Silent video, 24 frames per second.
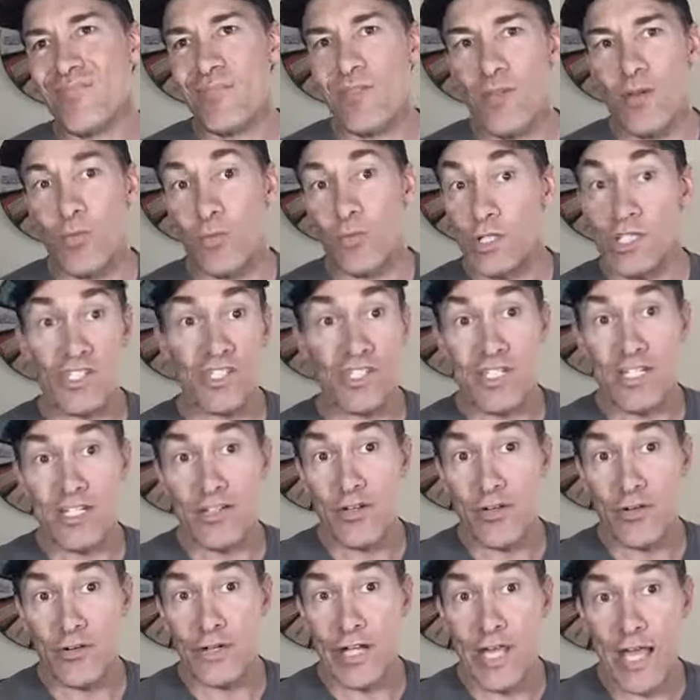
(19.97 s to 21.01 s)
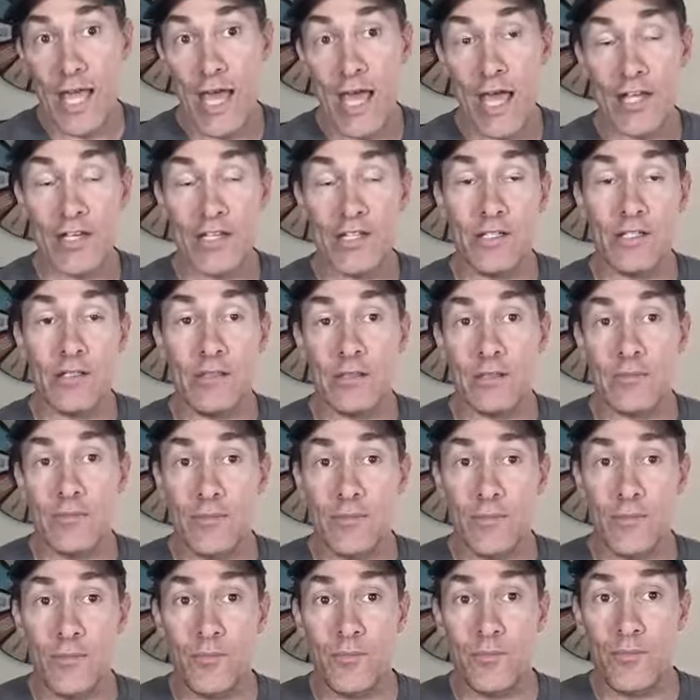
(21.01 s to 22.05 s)
we just need to learn how to
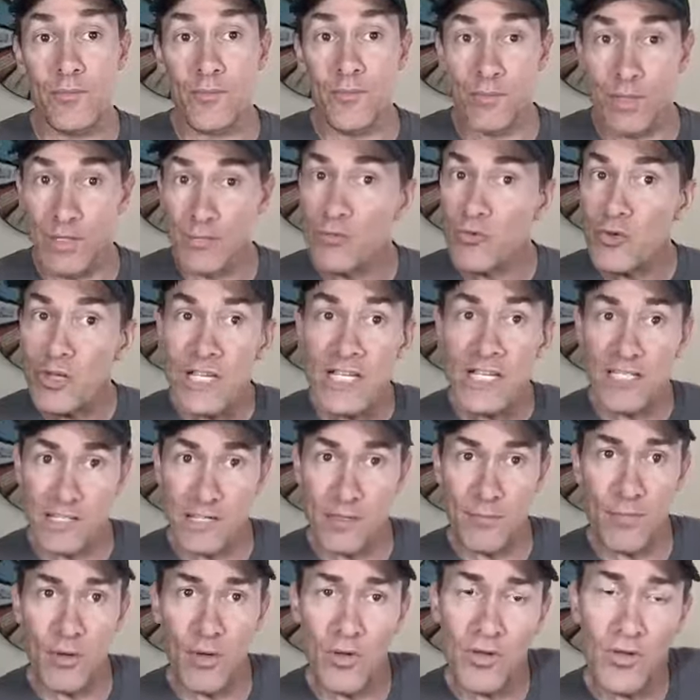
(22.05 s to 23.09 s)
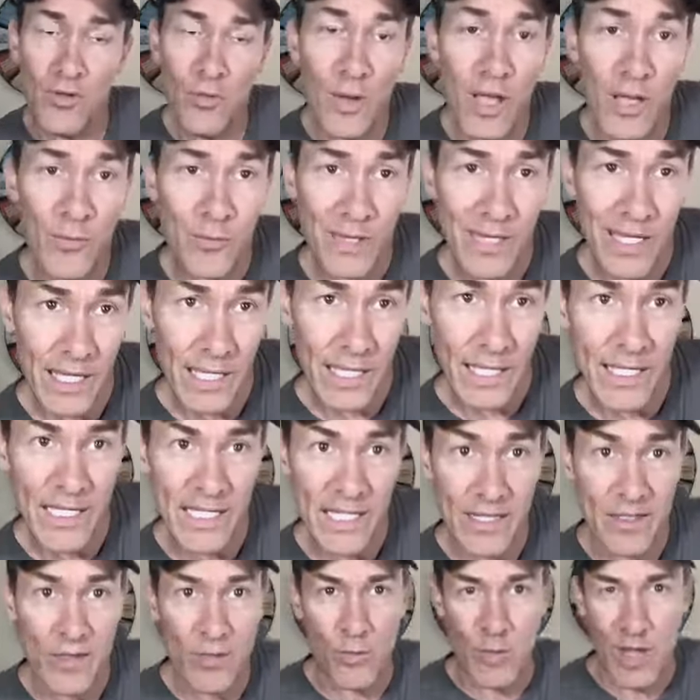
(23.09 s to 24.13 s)
be reasonable in the way we eat
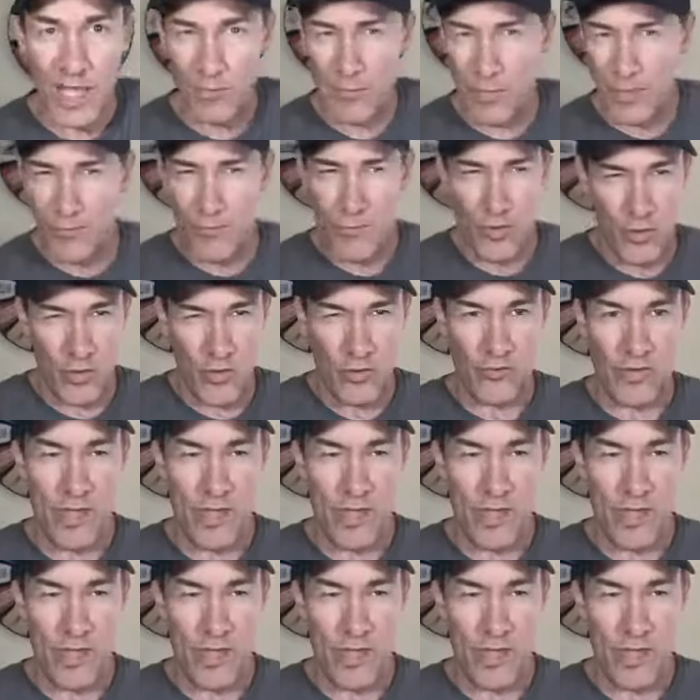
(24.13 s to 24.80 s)
and the way we move.